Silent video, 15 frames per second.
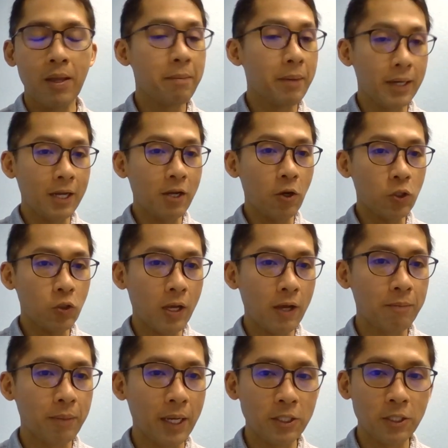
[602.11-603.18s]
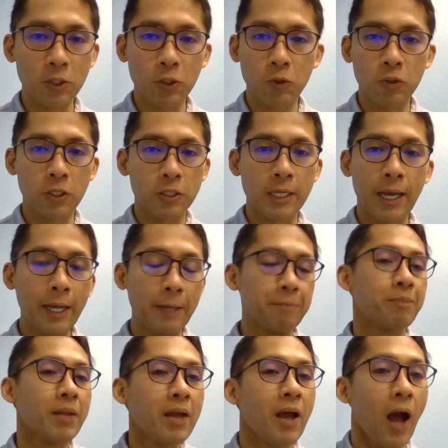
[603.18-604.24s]
But I also have patients who just, hey,
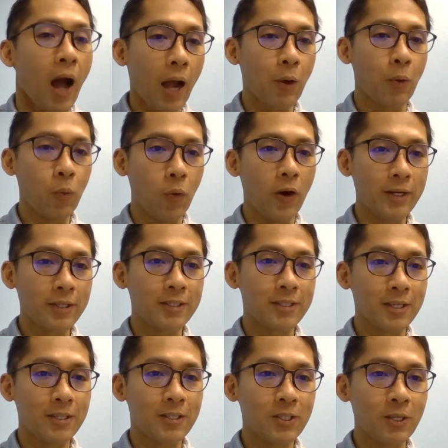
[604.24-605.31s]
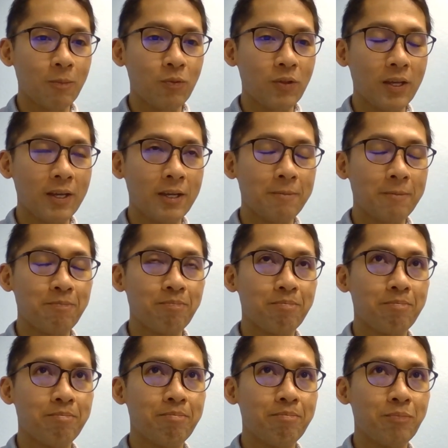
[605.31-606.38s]
I want something
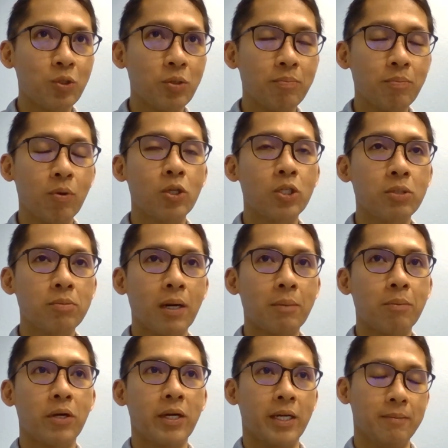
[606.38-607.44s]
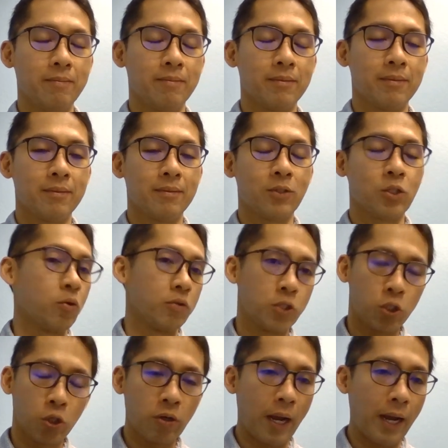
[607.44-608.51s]
to boost my brain. So
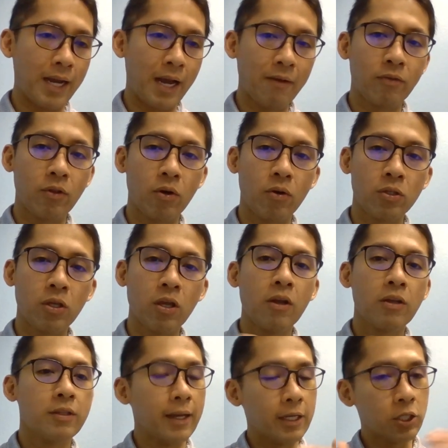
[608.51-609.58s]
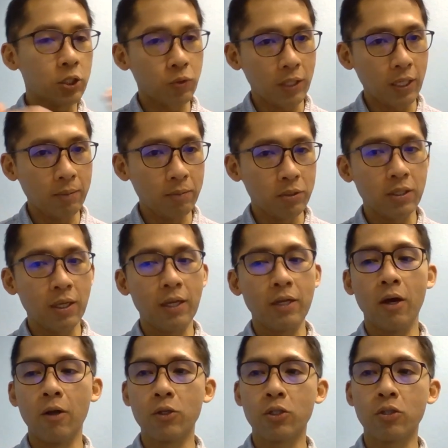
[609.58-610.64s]
sure, I have right. those the extremes, and
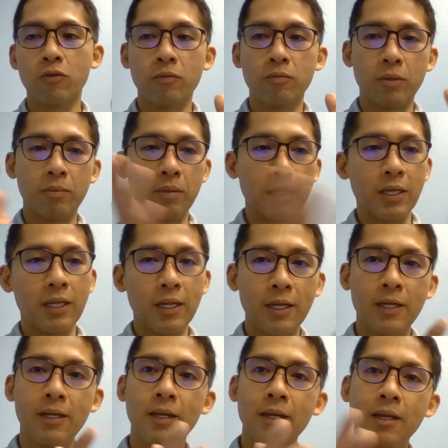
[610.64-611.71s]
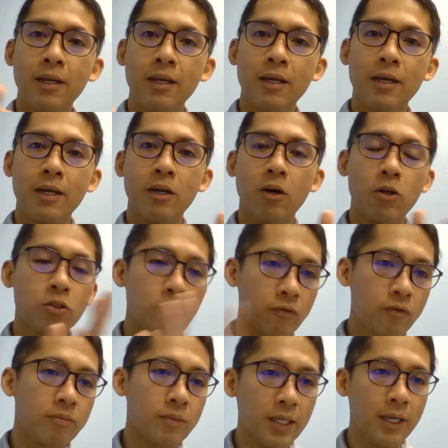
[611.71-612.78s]
also from the beginning, and also
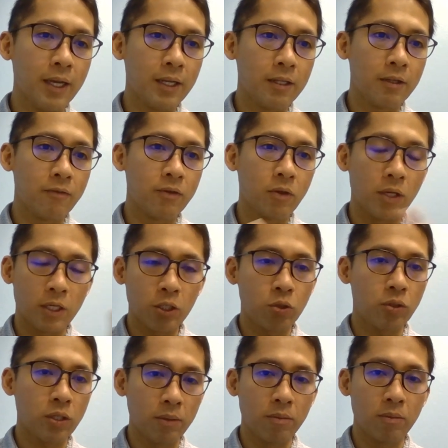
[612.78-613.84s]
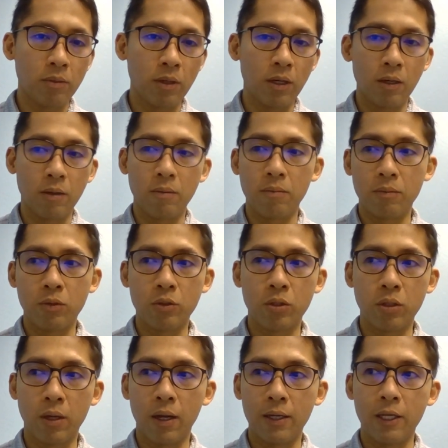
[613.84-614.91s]
from the end of the extreme, um,
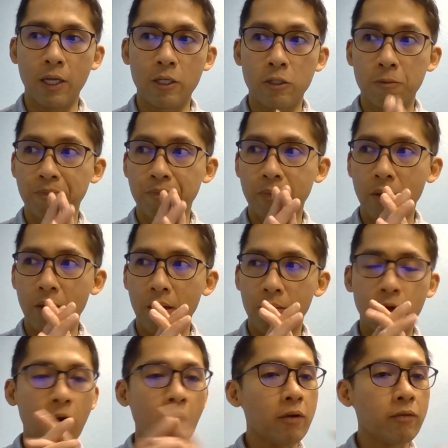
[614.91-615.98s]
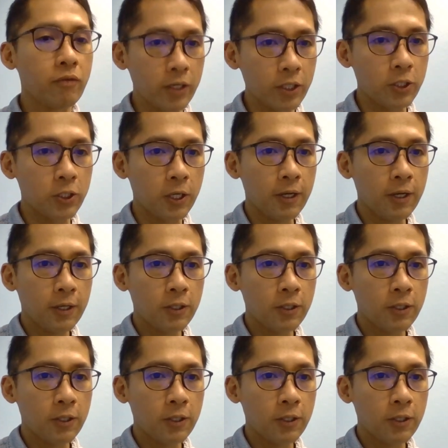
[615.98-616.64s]
uh, I guess, uh, coverage.